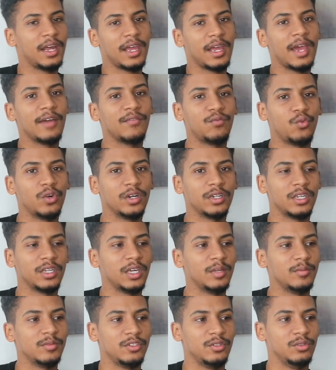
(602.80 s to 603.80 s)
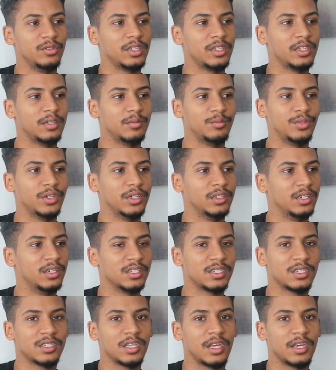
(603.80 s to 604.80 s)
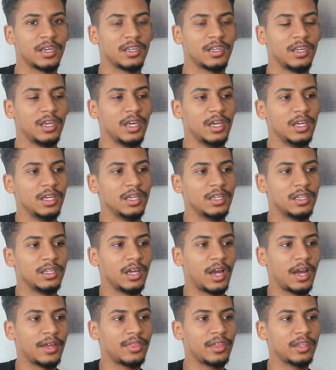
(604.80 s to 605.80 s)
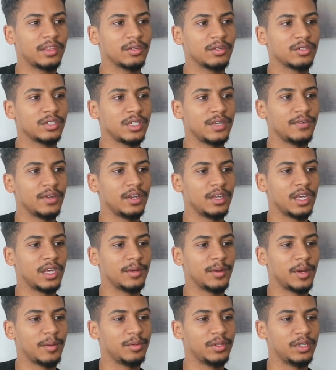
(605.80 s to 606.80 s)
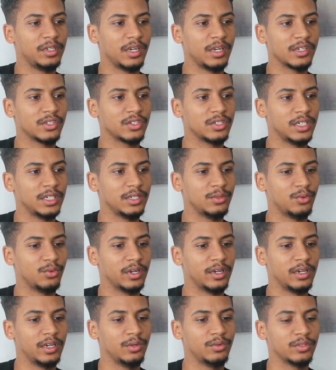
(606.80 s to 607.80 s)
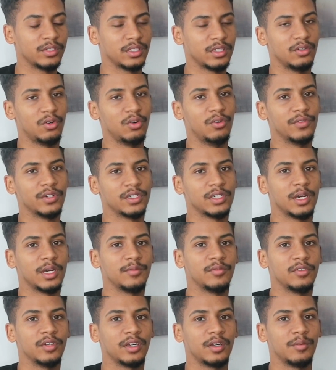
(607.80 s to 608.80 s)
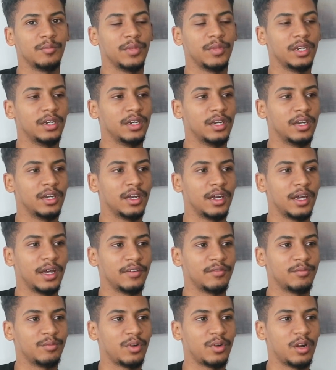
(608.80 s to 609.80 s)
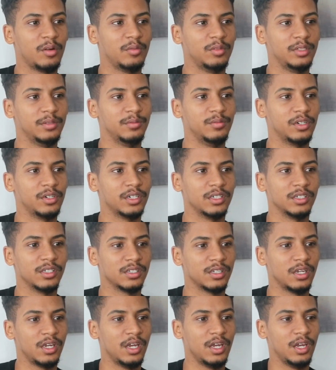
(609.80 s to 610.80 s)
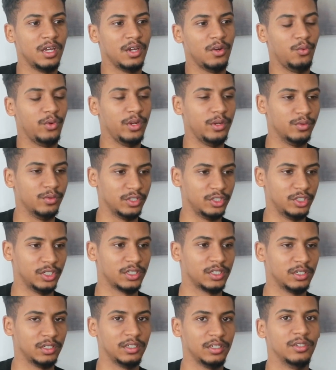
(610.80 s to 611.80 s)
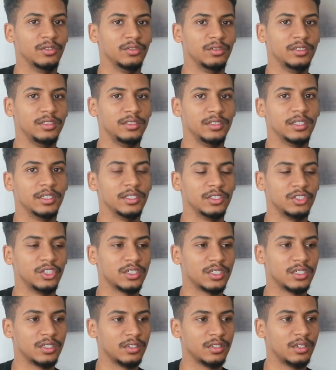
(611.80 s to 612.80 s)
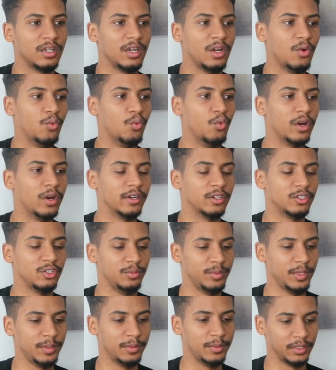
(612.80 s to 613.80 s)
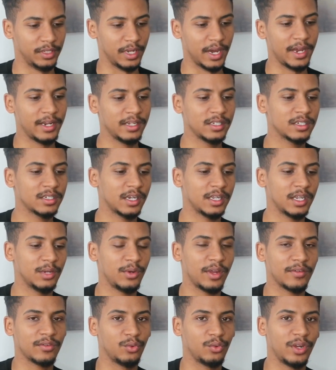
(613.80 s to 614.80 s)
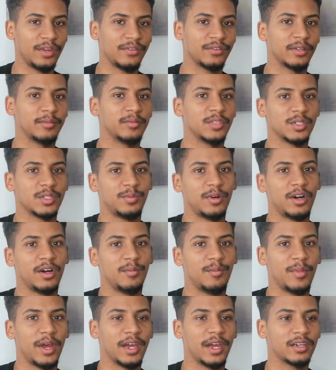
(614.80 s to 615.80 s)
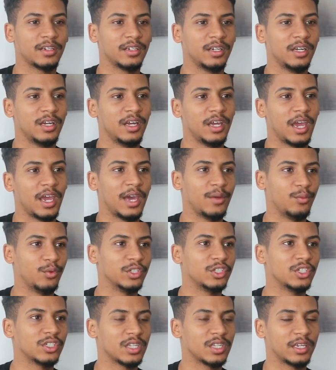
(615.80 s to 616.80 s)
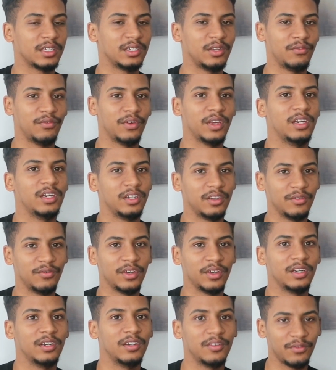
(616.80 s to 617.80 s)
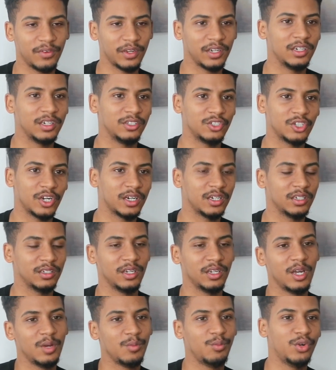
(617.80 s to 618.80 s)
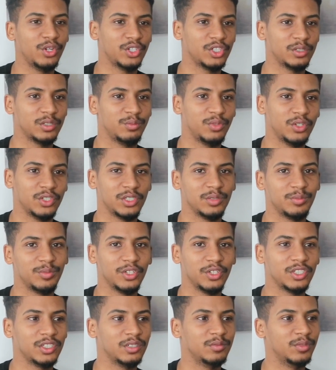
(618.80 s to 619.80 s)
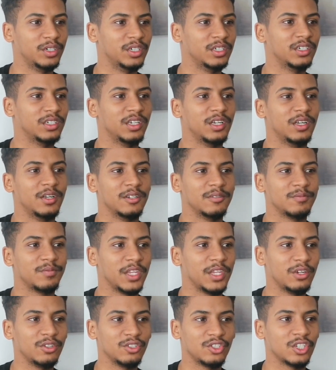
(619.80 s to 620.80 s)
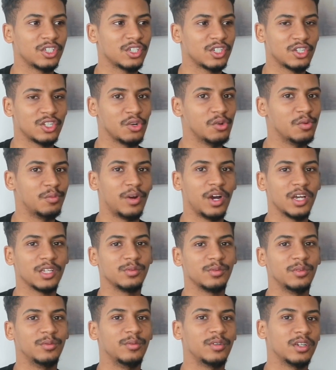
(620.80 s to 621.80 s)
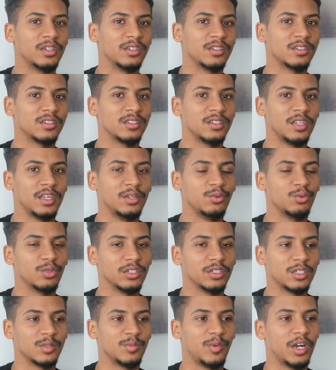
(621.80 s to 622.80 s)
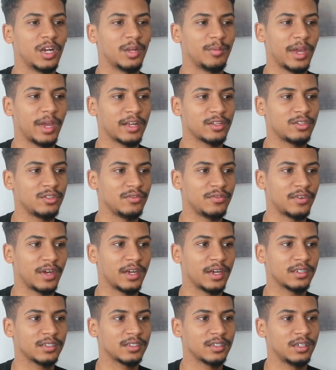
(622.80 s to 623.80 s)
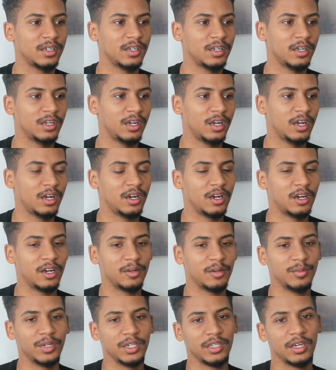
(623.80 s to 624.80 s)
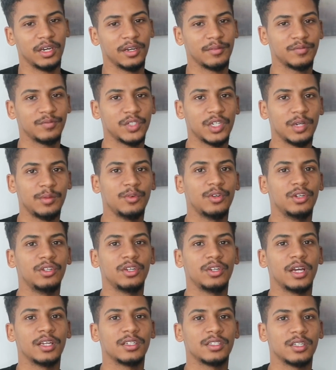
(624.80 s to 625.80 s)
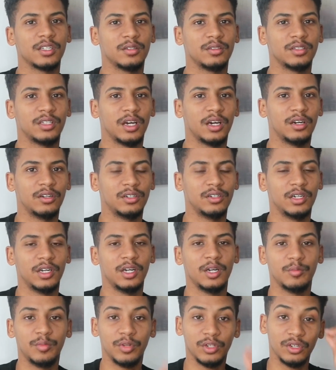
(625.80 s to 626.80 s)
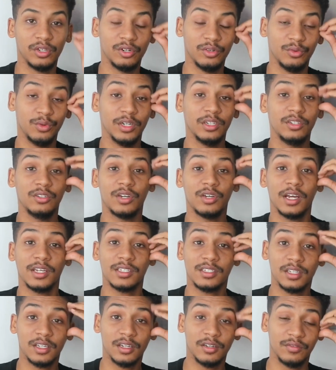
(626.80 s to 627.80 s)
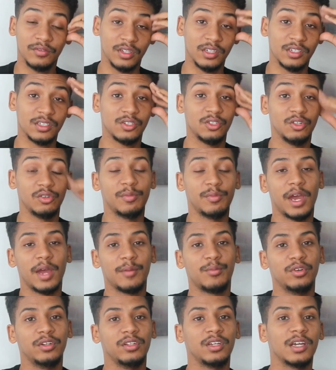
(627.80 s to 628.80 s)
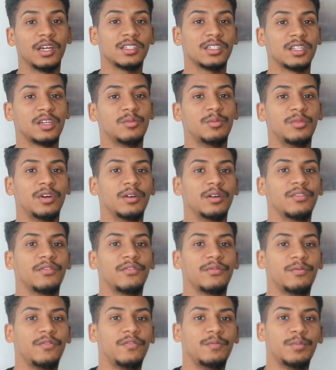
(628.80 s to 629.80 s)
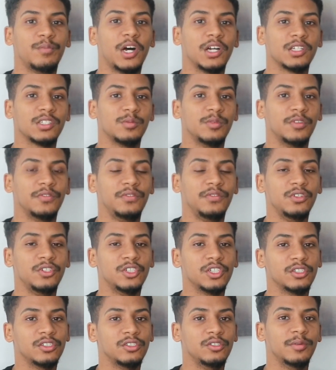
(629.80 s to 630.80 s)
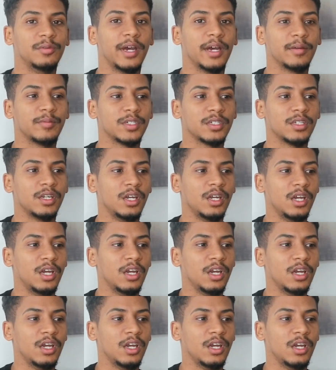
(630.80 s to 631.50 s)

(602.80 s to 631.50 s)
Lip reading: I have won games doing it, but it's like, I think there's even a game I played yesterday where it was in overtime for like a minute and a half probably, because we were just literally there, just one or two people dies, and then we have to wait for them to spawn back, and we're just like defending, trying to push it, but it was just so impossible because they were spawning back too fast. But yeah, tell me what you guys think down below. What do you guys think of this new map? What do you guys think about possible future new maps?